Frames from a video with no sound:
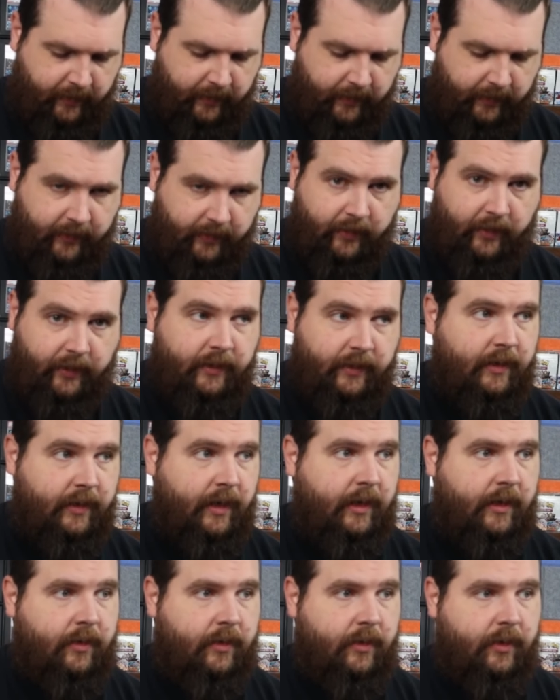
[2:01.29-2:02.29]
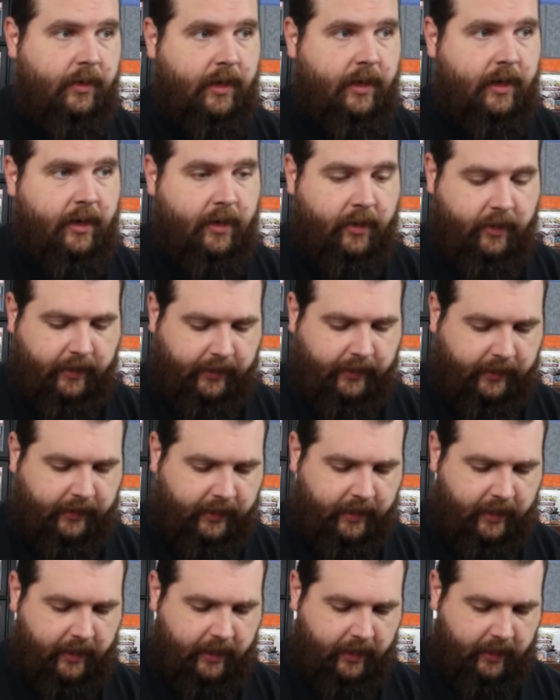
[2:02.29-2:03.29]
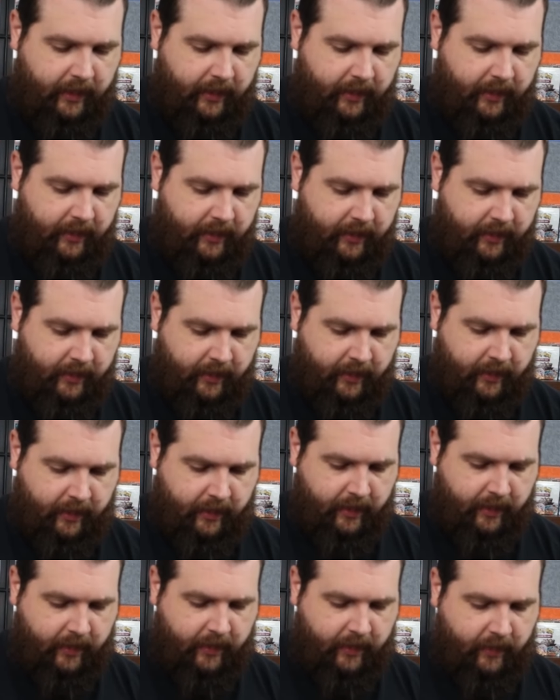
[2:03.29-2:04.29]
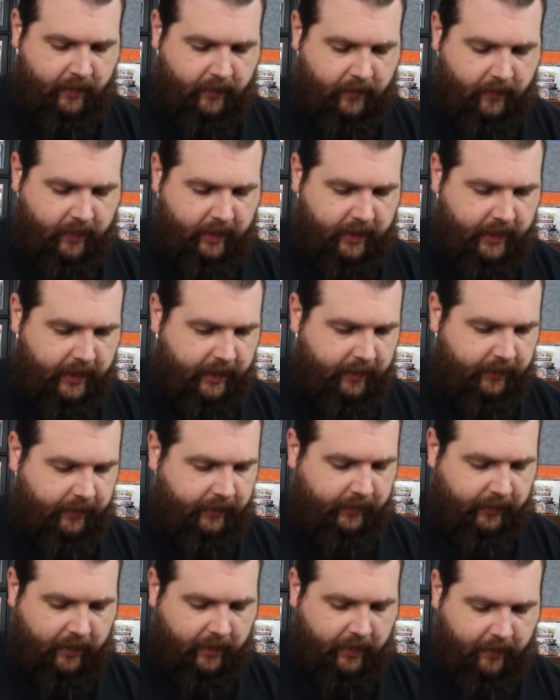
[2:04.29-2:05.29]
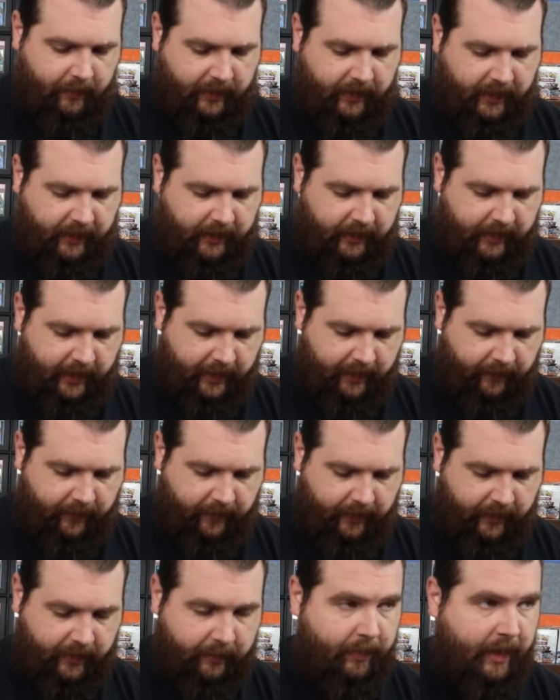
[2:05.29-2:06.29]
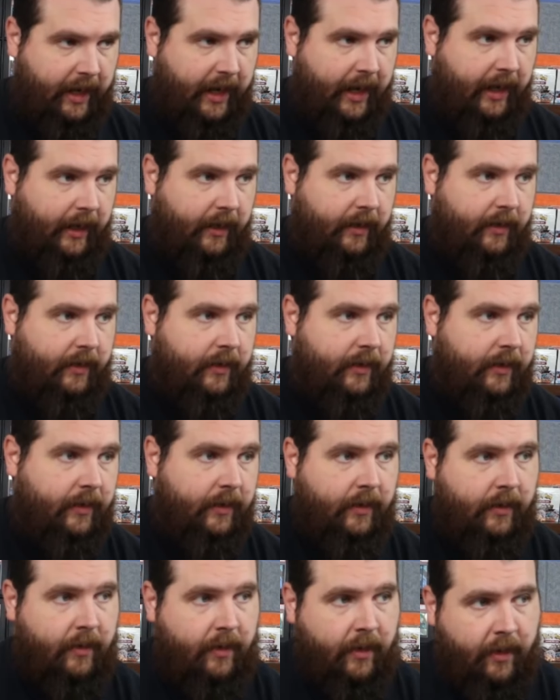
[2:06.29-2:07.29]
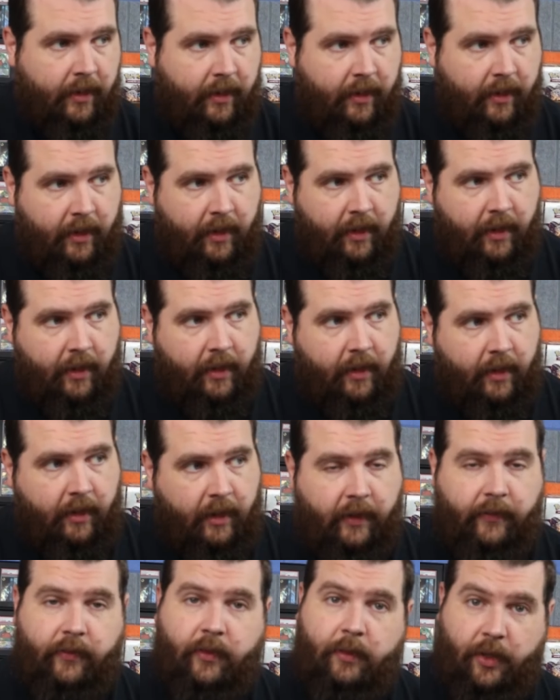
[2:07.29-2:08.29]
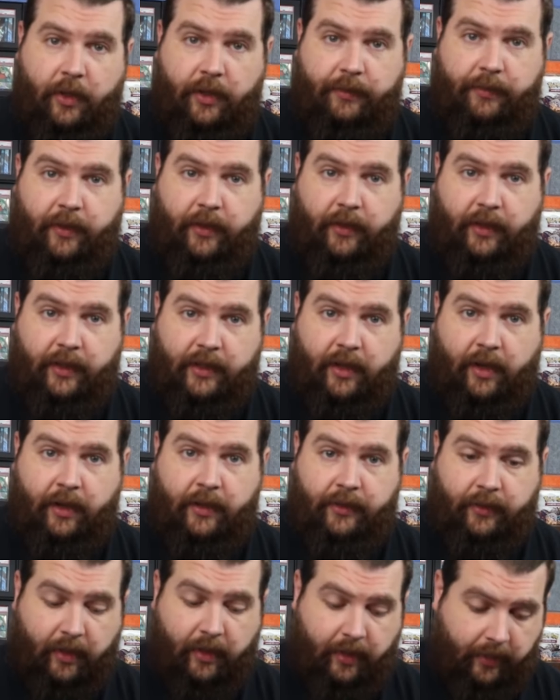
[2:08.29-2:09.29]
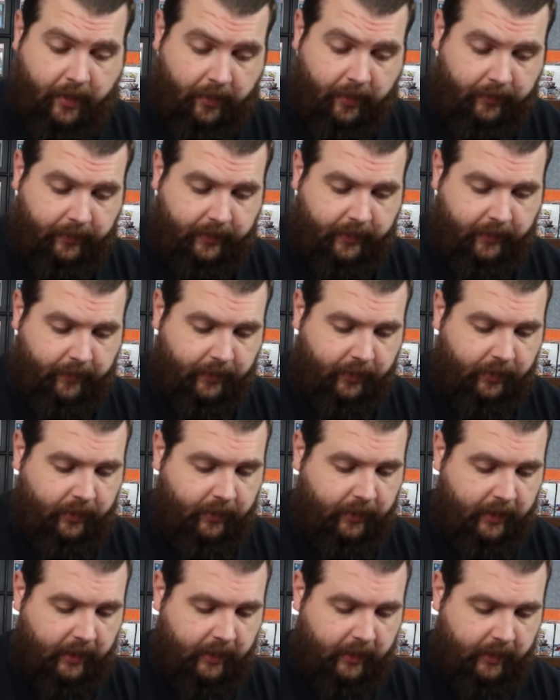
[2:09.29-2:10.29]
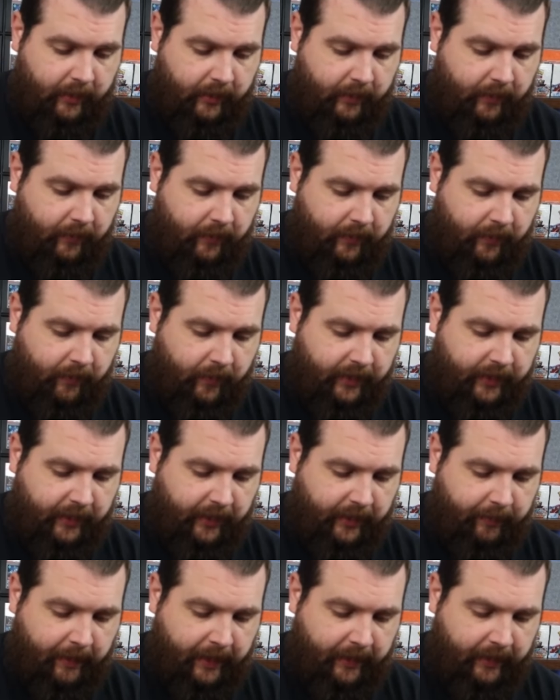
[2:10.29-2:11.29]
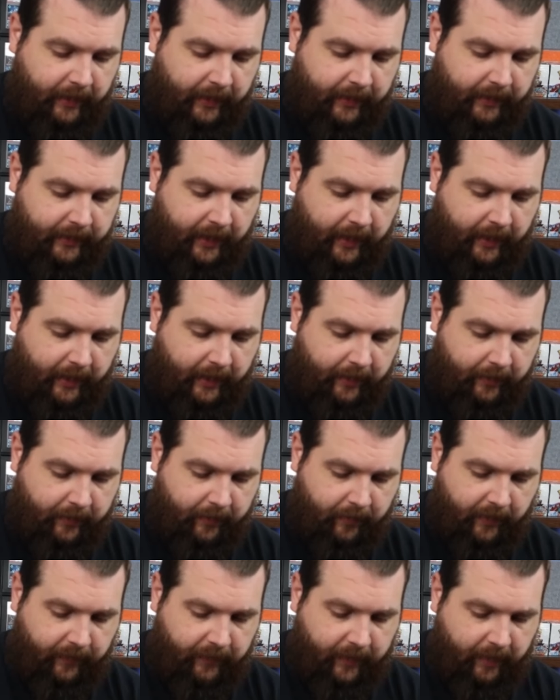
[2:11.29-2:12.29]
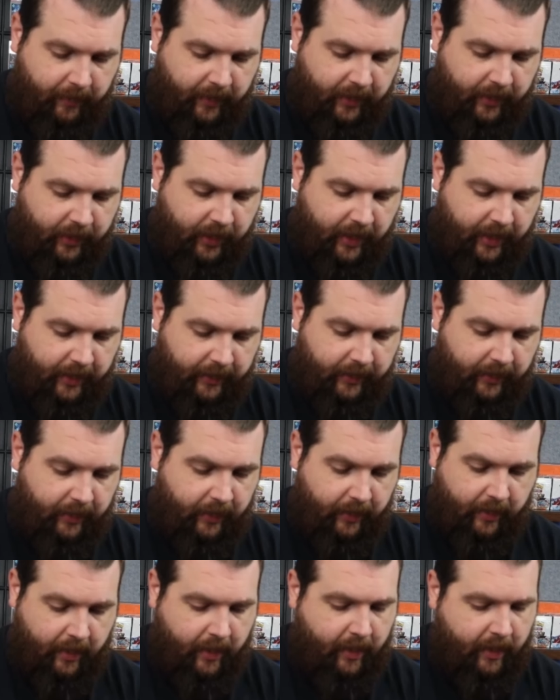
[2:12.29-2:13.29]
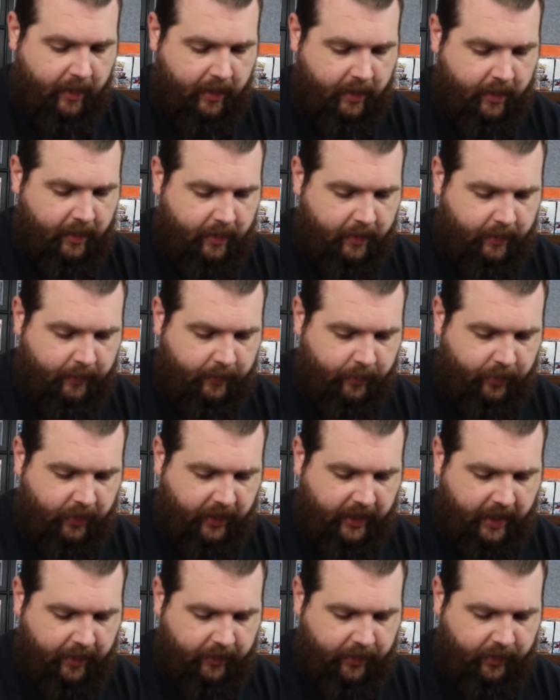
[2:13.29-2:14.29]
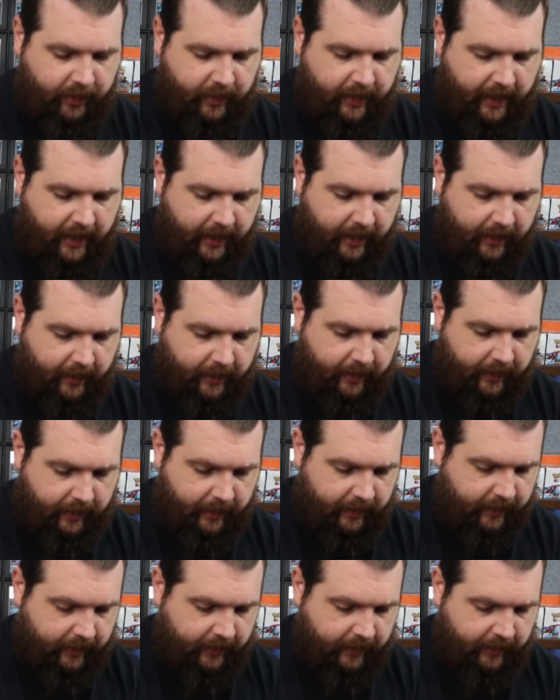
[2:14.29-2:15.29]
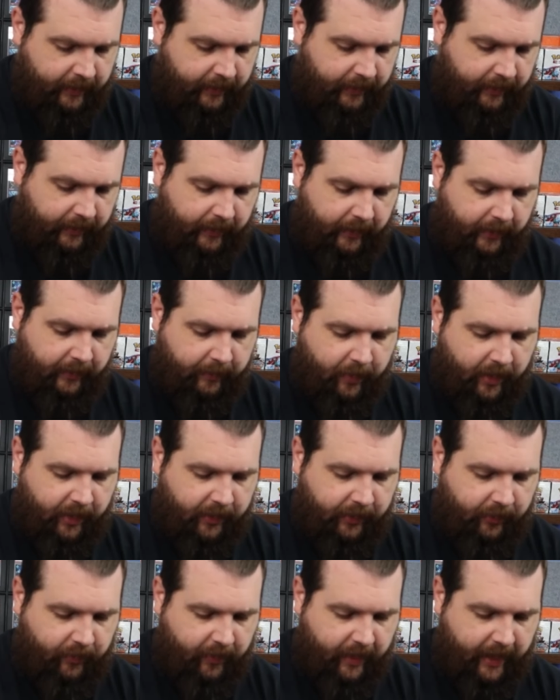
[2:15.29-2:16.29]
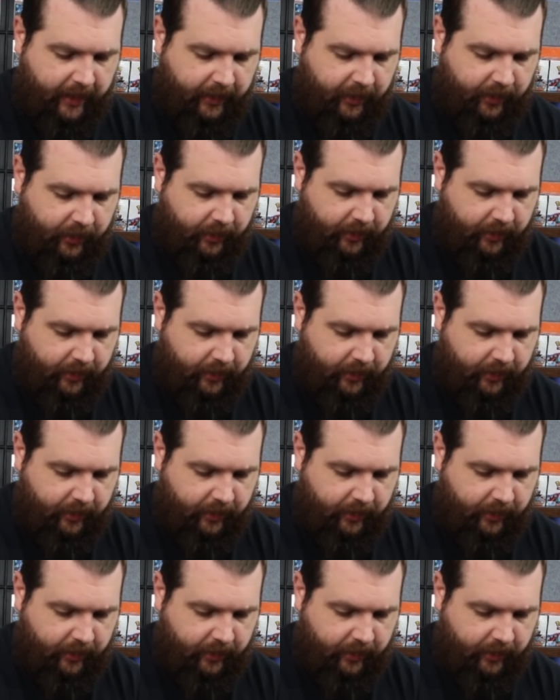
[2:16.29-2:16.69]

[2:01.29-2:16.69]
Let's take a look here and see what else comes inside of this pack. Now, for the most part, these cards are all known, so we should get what's expected inside of here. So we have Tim the Enchanter, Bring Out Your Dead, which is but a scratch,